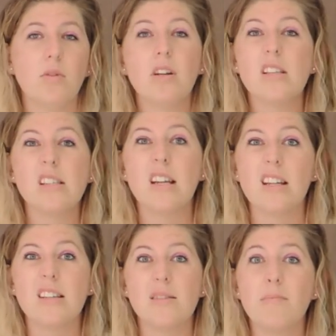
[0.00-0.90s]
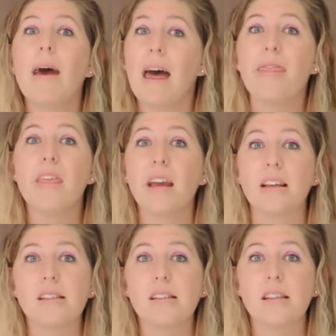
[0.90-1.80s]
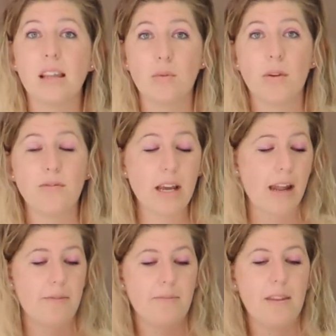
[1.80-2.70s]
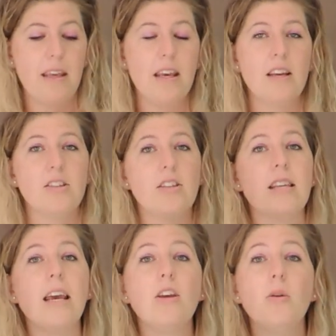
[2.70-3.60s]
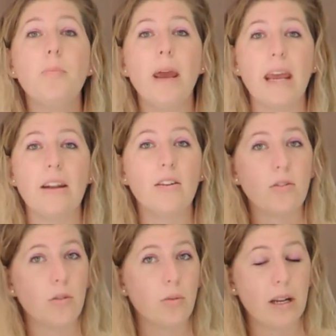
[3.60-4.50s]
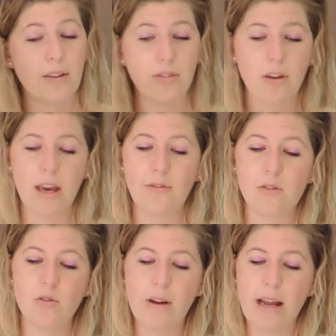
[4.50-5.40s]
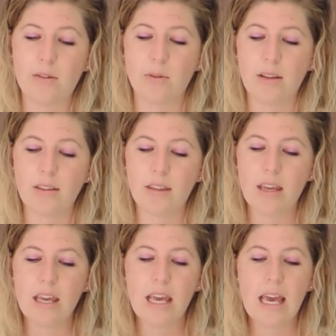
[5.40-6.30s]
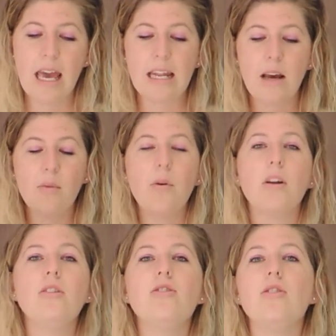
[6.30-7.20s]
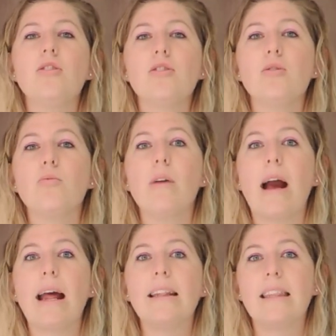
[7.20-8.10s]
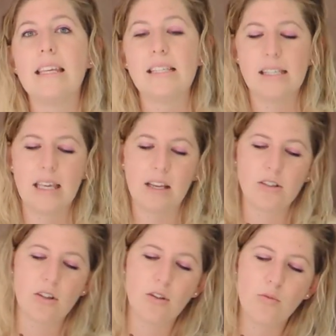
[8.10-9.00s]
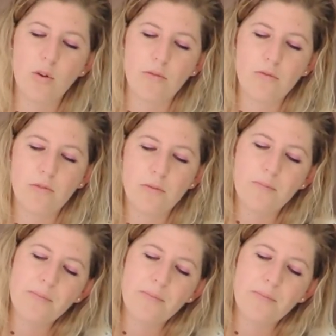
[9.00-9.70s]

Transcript: What are sins? Bad things that we've done. So take your pen or whatever you have to write with, and I want you to write these things on the roof.